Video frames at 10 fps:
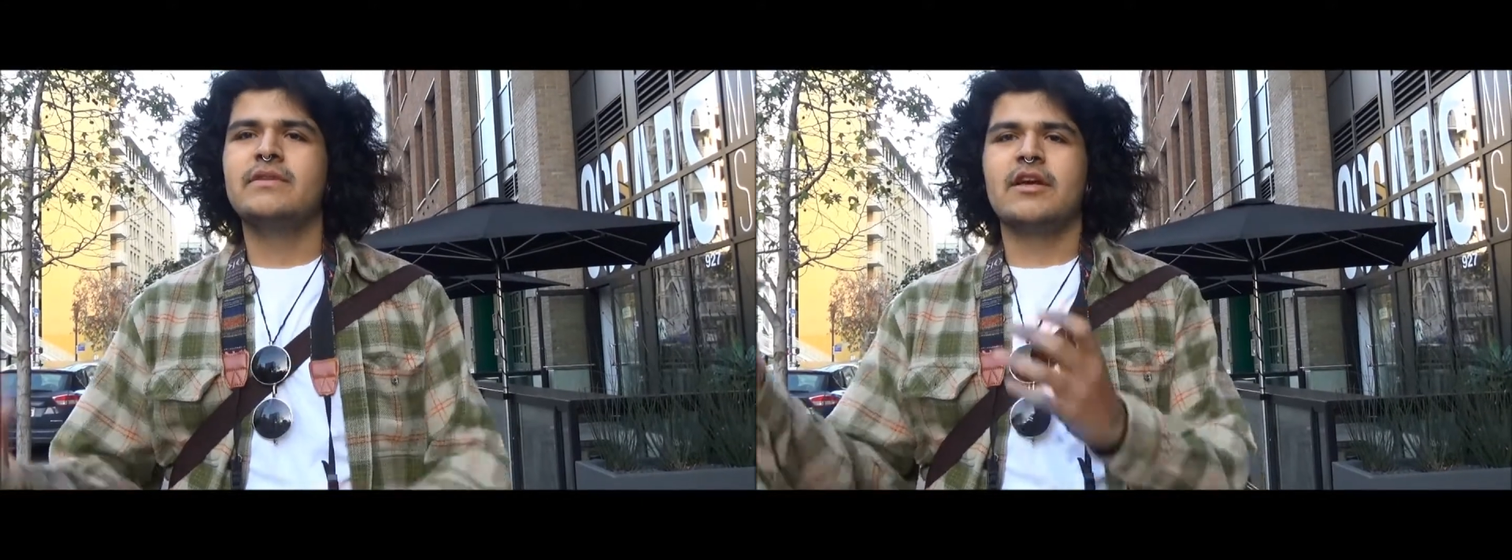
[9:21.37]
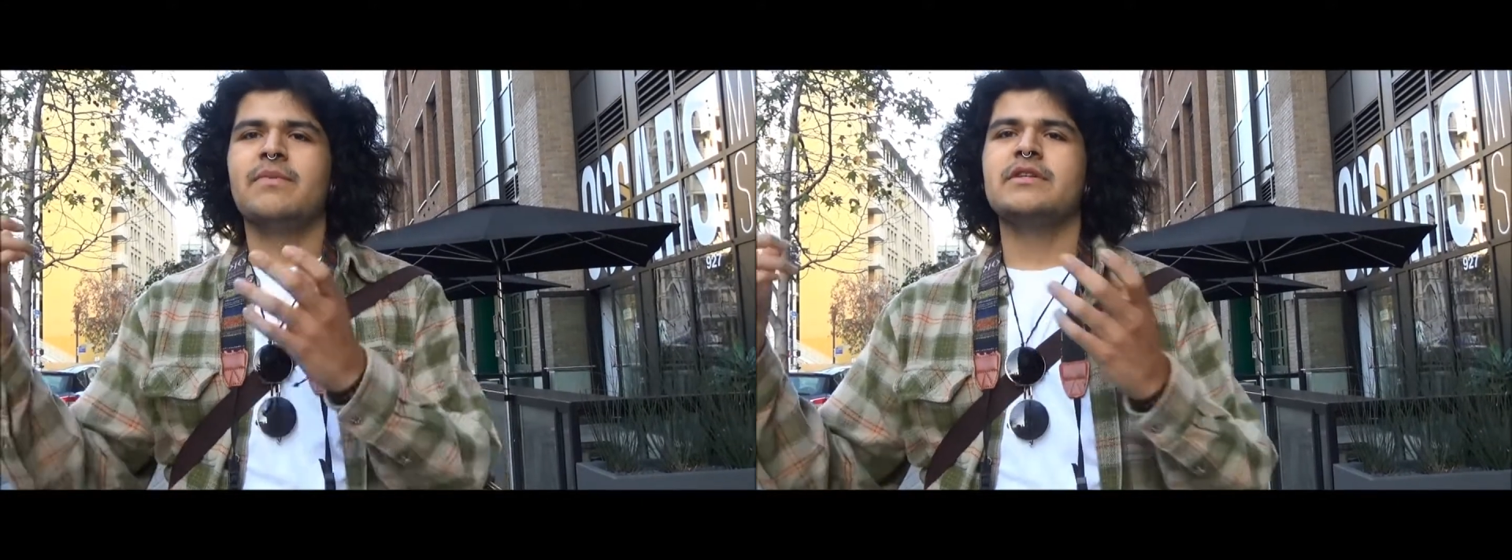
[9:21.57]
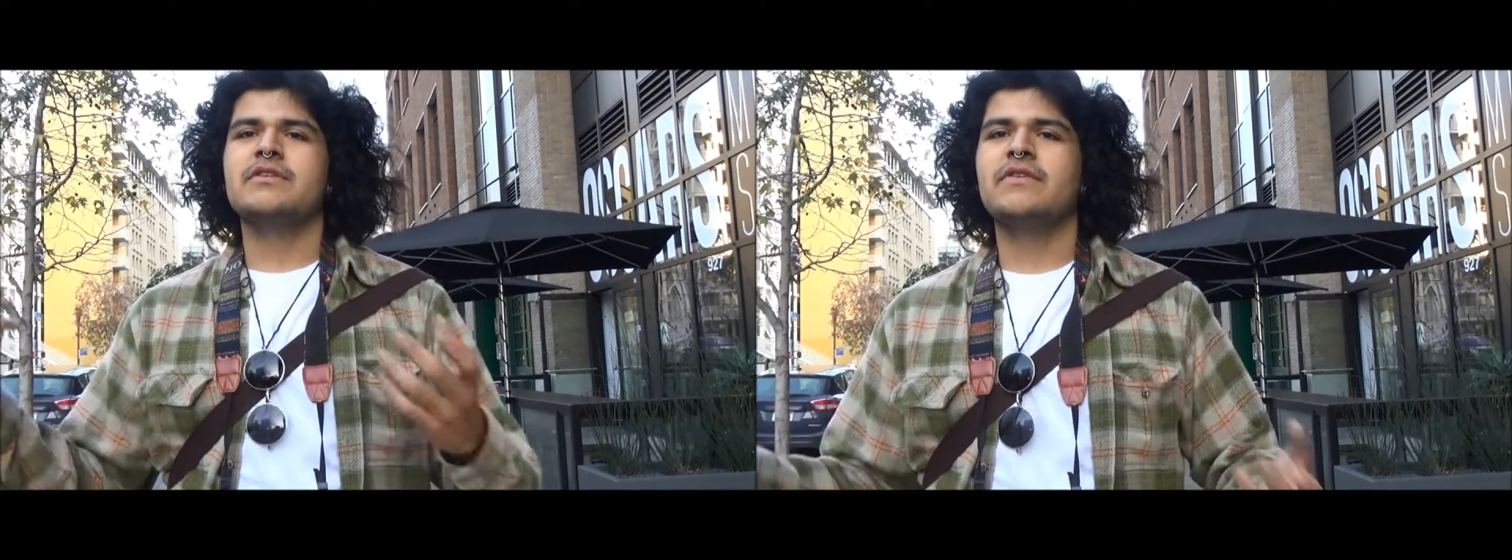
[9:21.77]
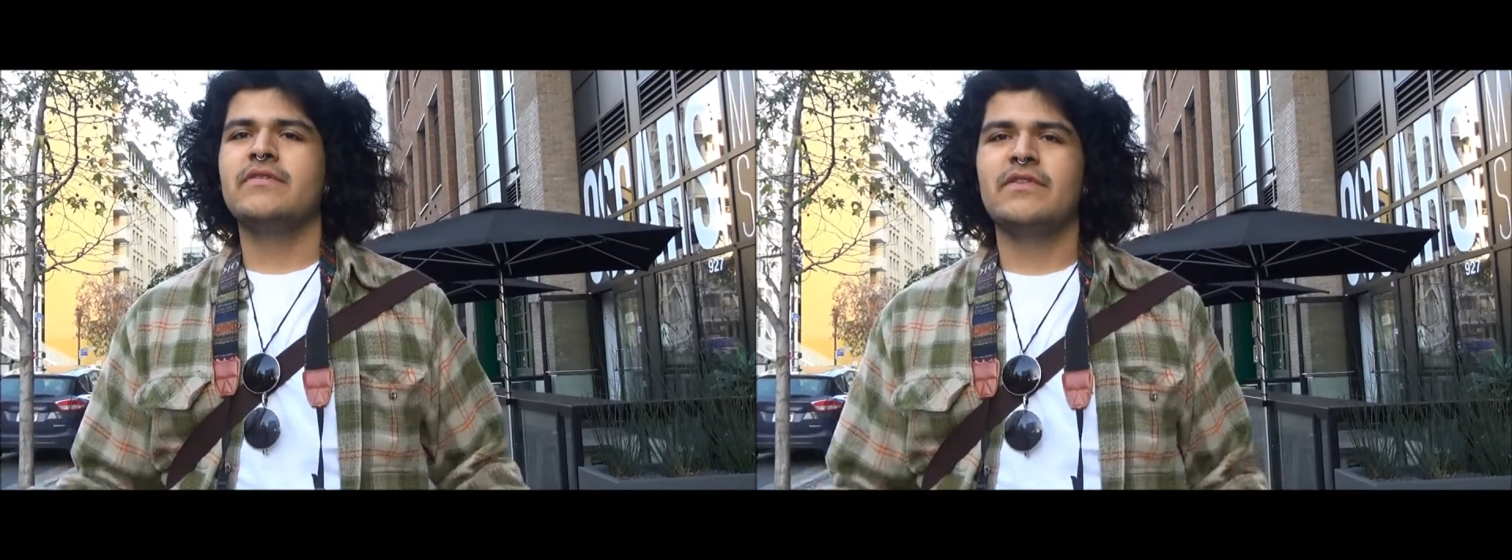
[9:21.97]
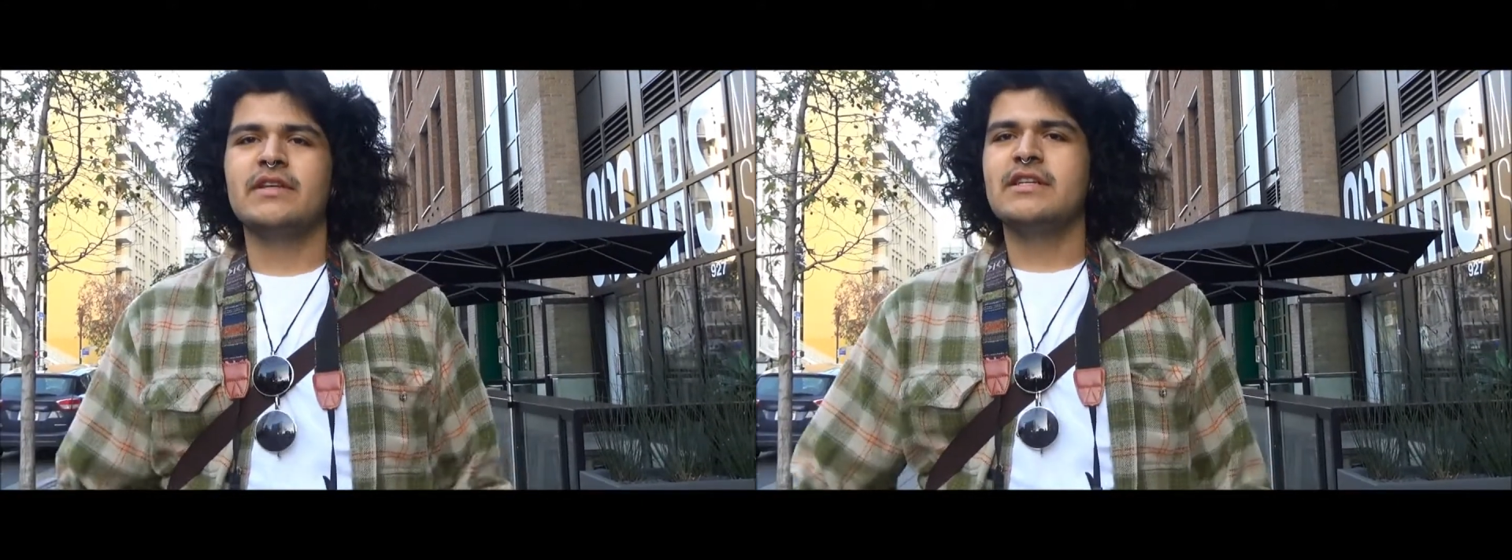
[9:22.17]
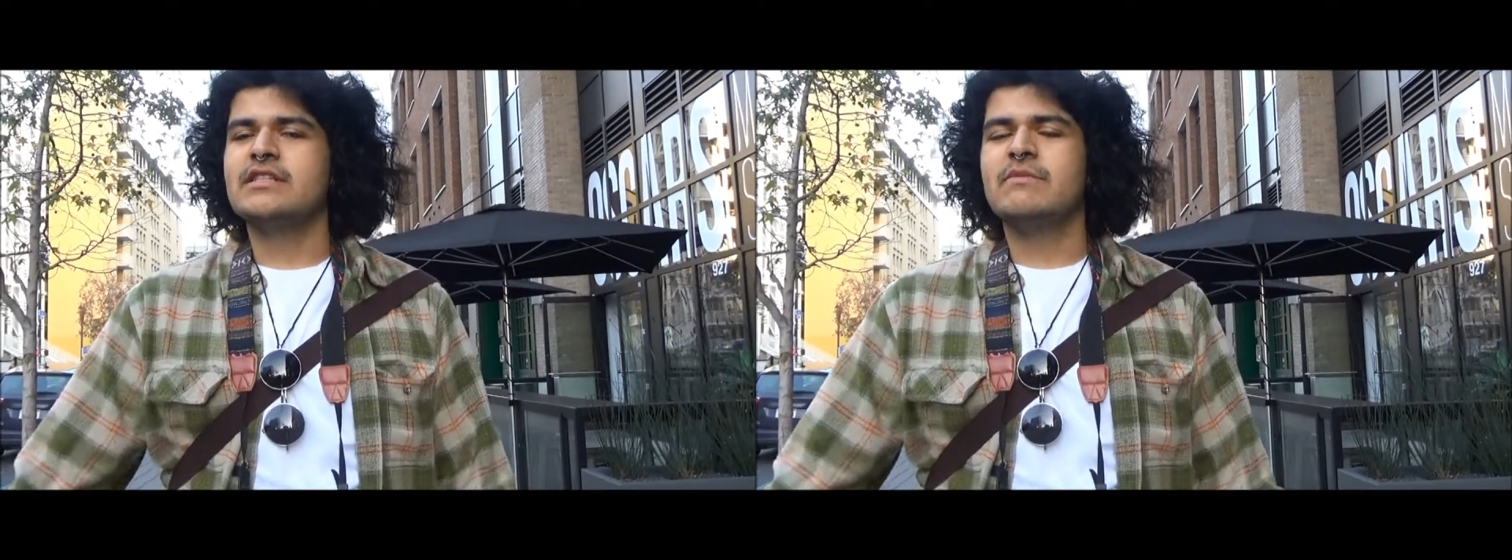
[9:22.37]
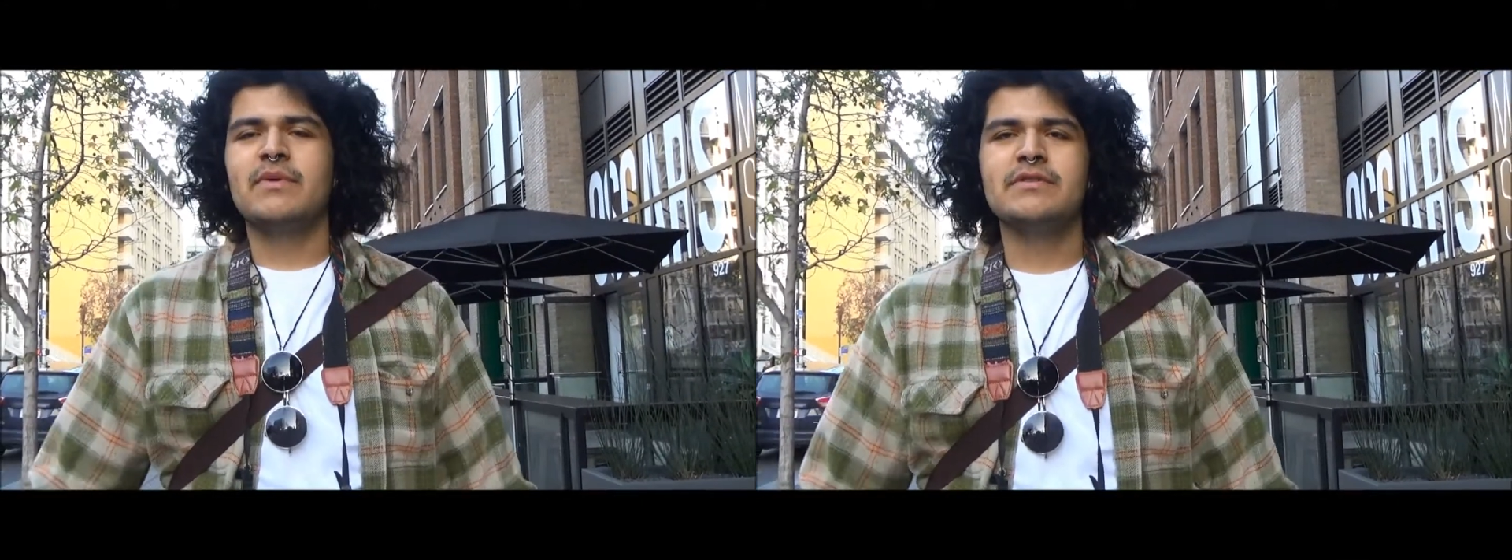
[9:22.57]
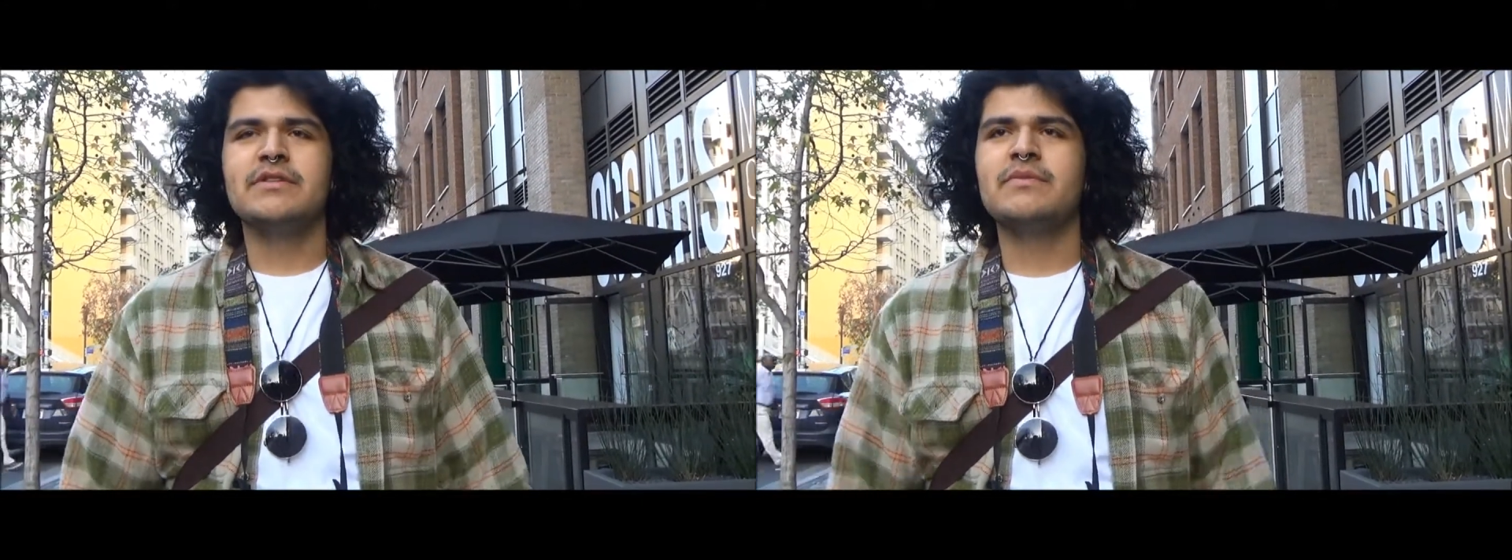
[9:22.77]
Take a picture of it if it looks nice and
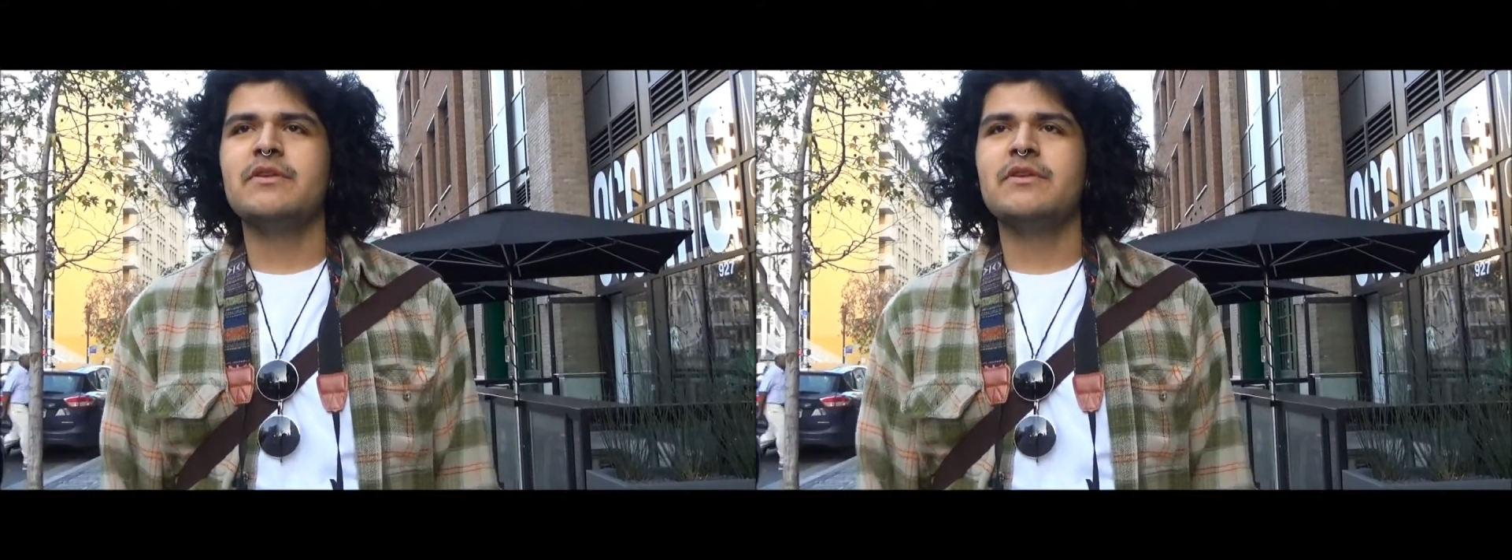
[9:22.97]
post it.